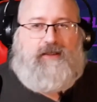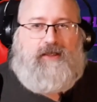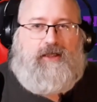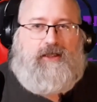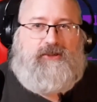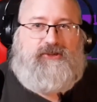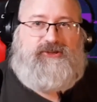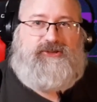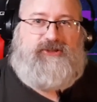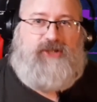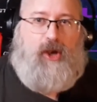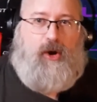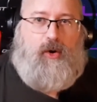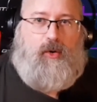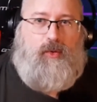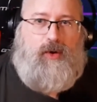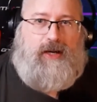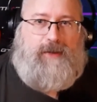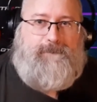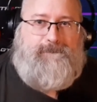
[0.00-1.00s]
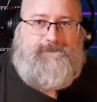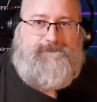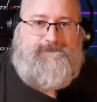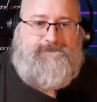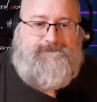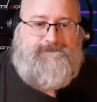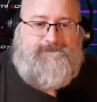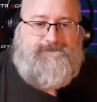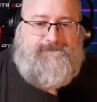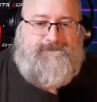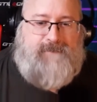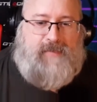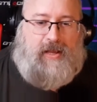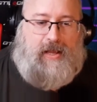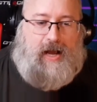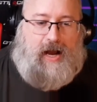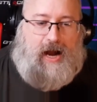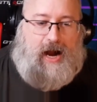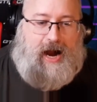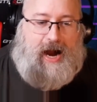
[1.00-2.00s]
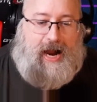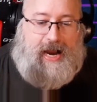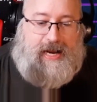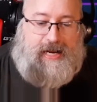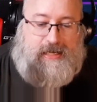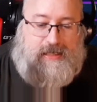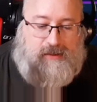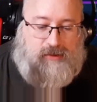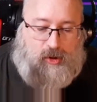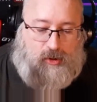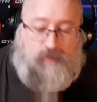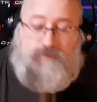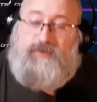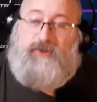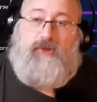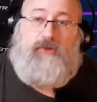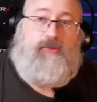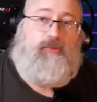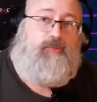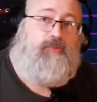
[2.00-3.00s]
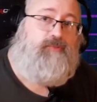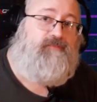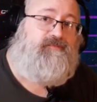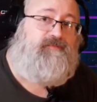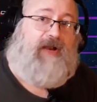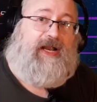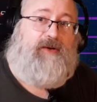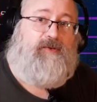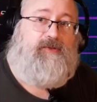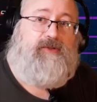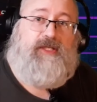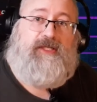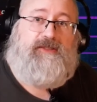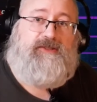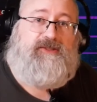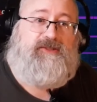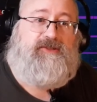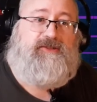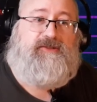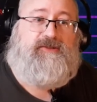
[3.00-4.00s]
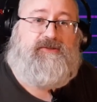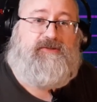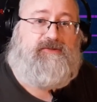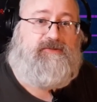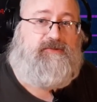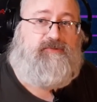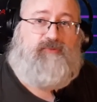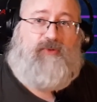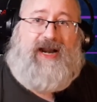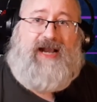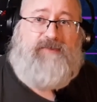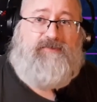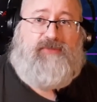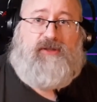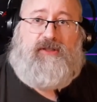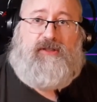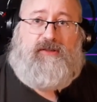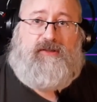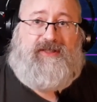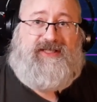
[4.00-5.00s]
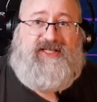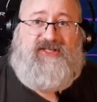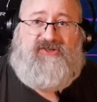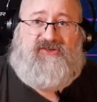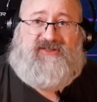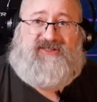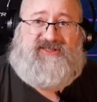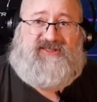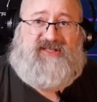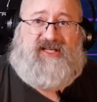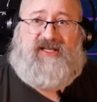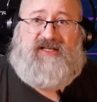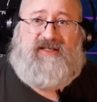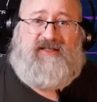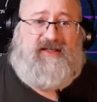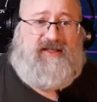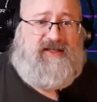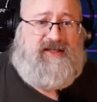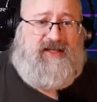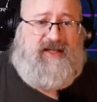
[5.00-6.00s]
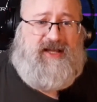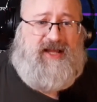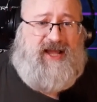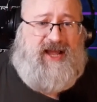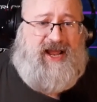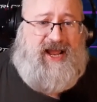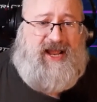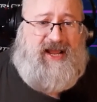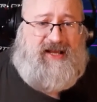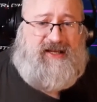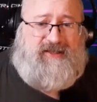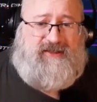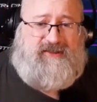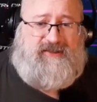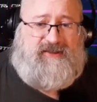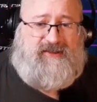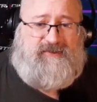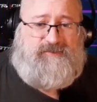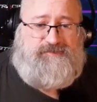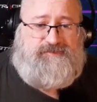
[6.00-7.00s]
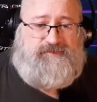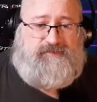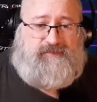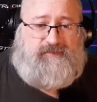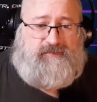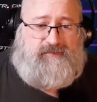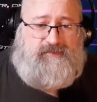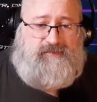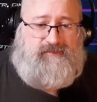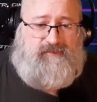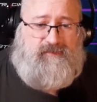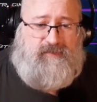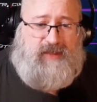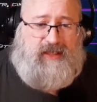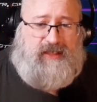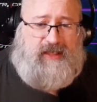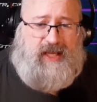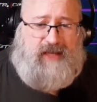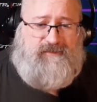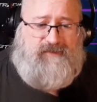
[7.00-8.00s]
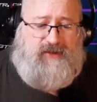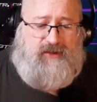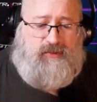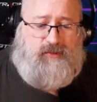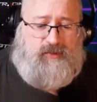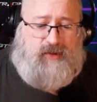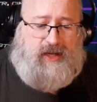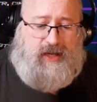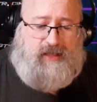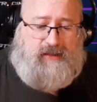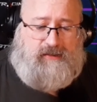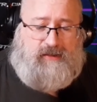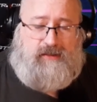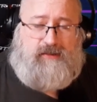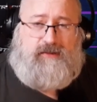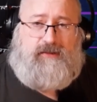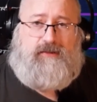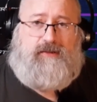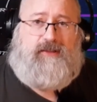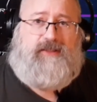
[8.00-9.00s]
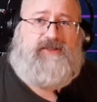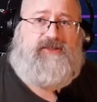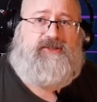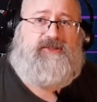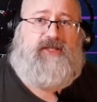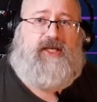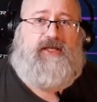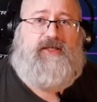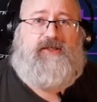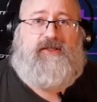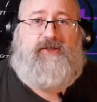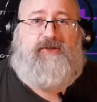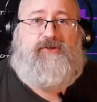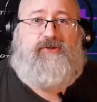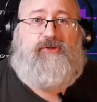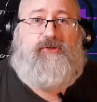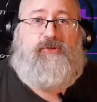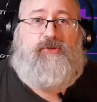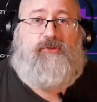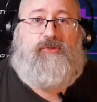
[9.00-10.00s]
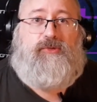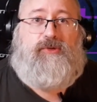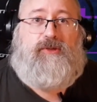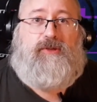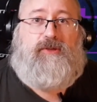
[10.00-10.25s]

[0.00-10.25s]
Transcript: So, I hope you found this ramble interesting and gave you a little insight into